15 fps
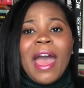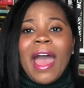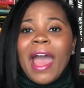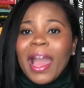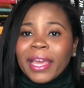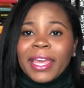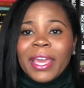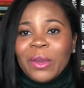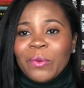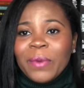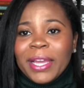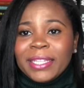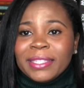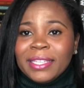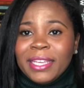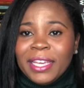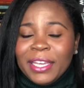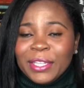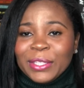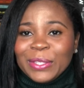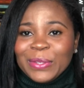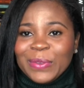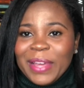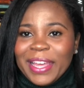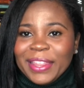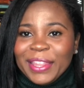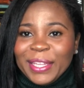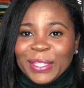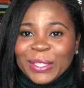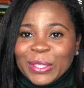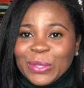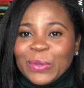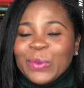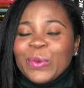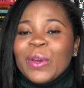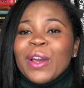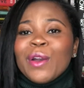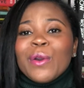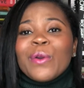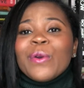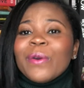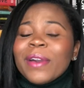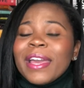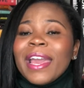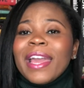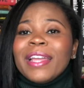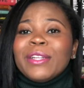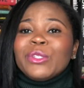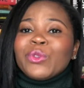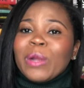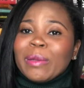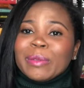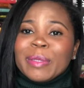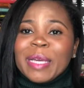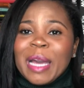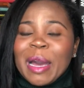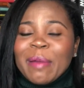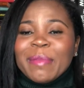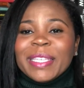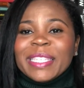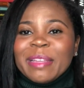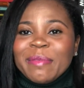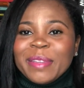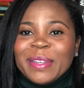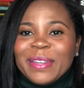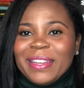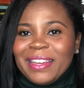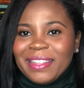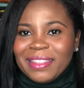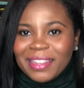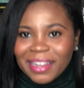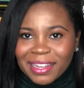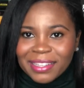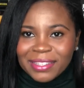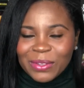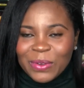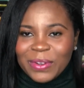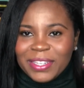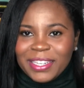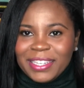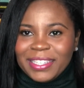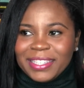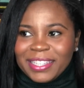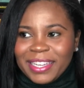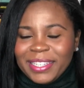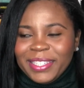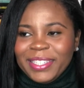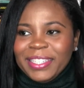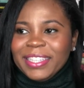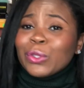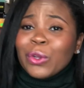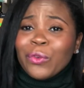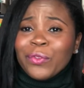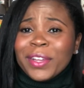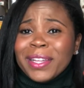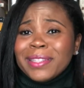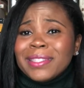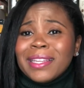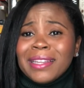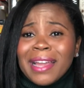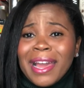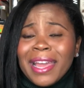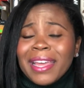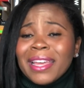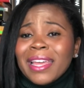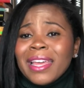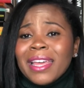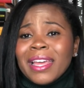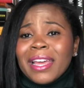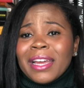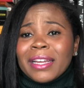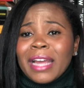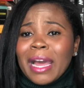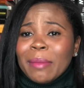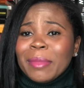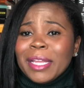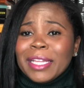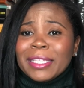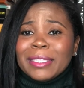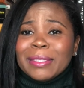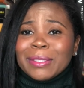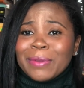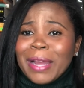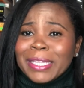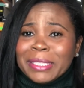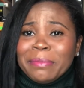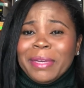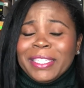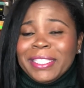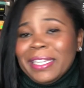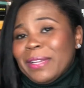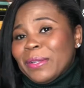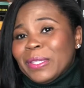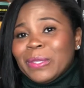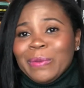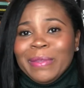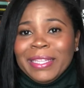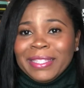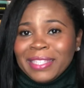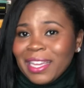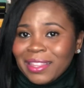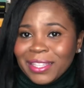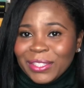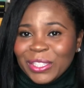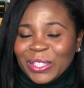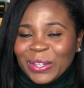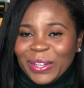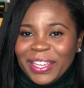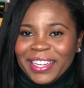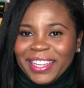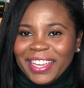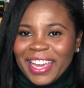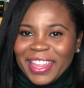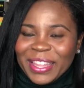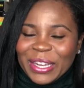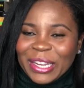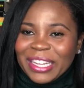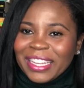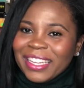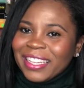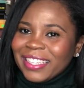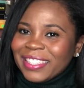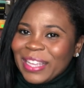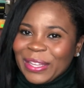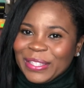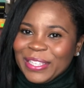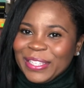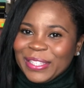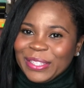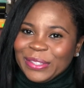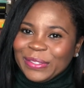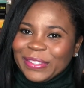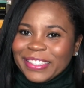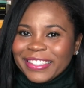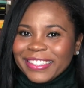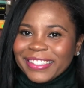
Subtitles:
I can't wait to get into Ethic 2. Go ahead and drop some comments. Let me know y'all thoughts on the discussion. Don't forget to like, comment, and subscribe to my channel so we can take this journey together. Talk to you soon.